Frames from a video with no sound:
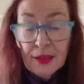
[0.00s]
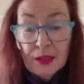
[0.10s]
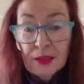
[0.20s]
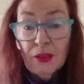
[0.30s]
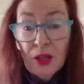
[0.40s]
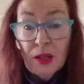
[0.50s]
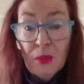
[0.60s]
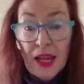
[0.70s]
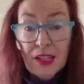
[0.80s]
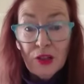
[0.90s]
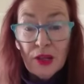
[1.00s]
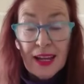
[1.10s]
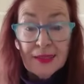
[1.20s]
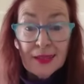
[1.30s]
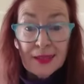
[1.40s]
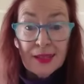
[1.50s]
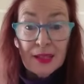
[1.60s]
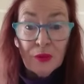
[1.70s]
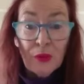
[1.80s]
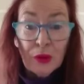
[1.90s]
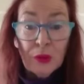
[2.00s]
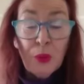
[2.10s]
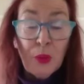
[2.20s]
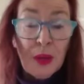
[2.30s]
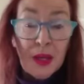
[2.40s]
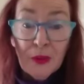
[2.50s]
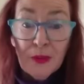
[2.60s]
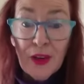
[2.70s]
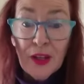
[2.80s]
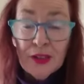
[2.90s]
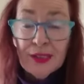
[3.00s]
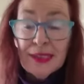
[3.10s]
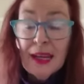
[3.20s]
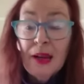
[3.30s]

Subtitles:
that you can imagine how successful it would be with voters.